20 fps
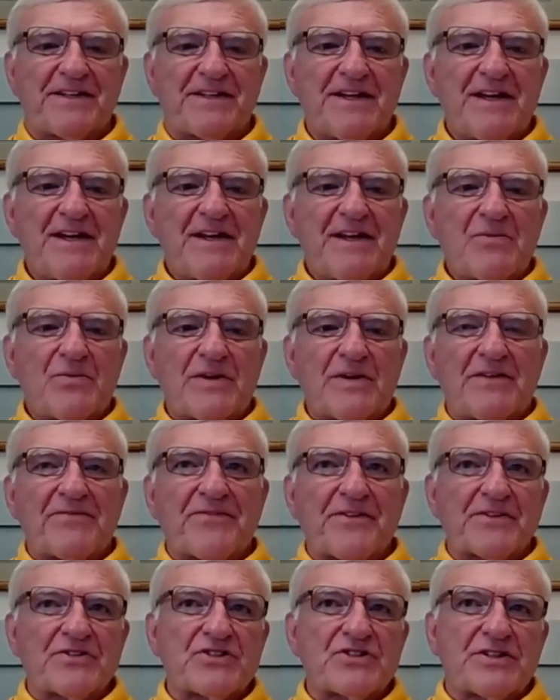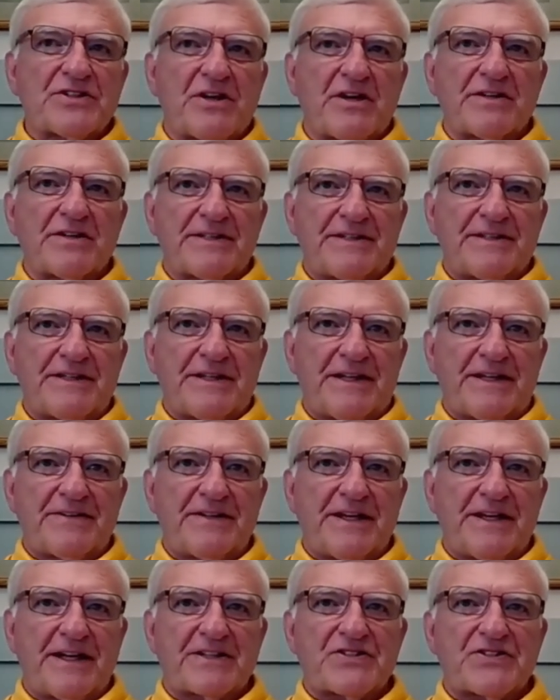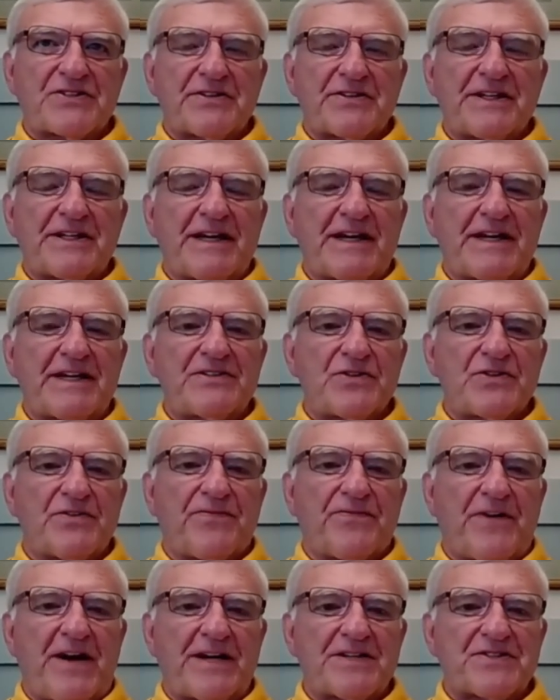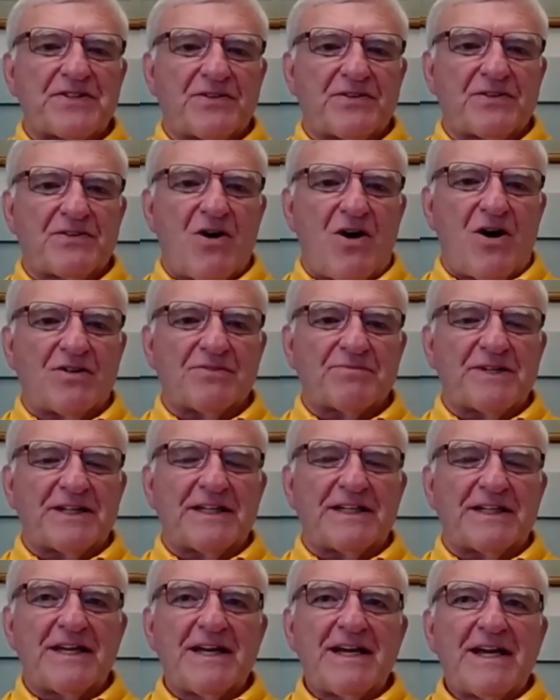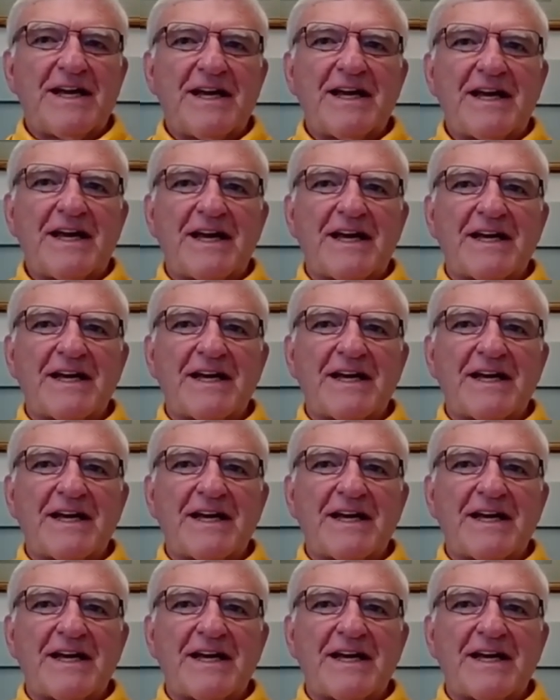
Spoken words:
And when I first started the X39, Joe Fazio called me,